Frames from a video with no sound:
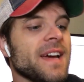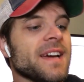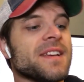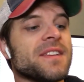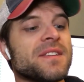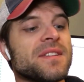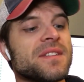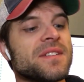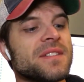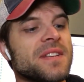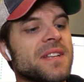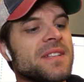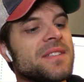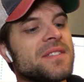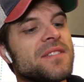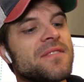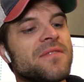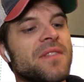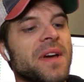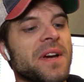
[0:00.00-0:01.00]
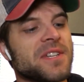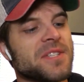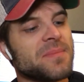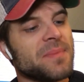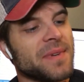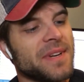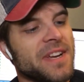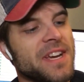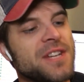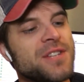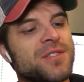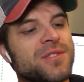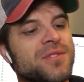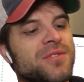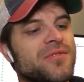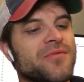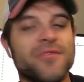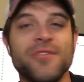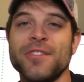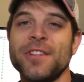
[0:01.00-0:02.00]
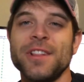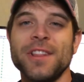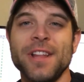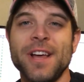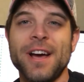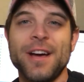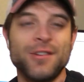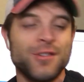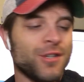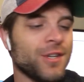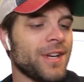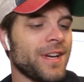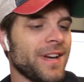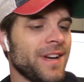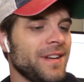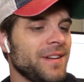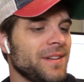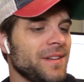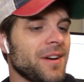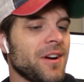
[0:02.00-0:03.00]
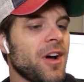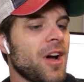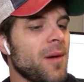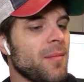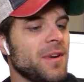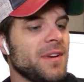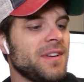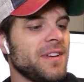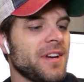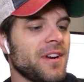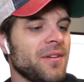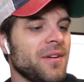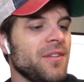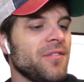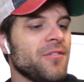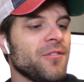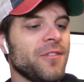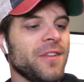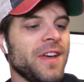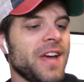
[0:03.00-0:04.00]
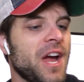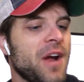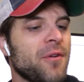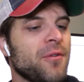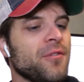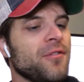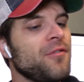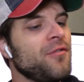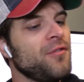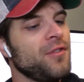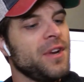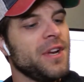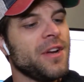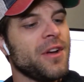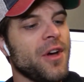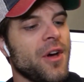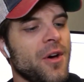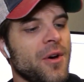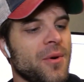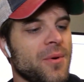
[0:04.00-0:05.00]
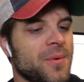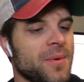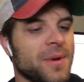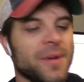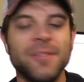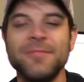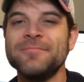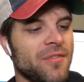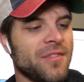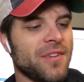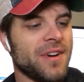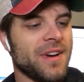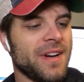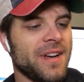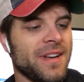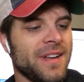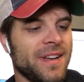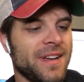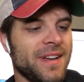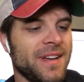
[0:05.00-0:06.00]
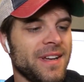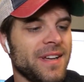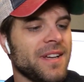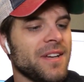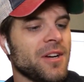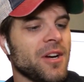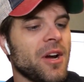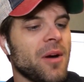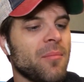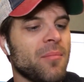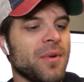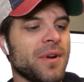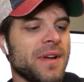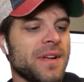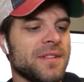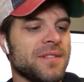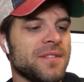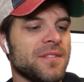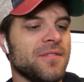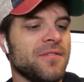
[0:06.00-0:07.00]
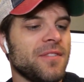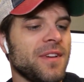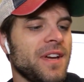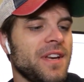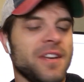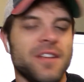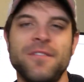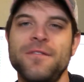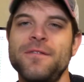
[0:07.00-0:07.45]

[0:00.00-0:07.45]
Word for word: extensive explanations for the logic and commentary for the error-free code provide a comprehensive and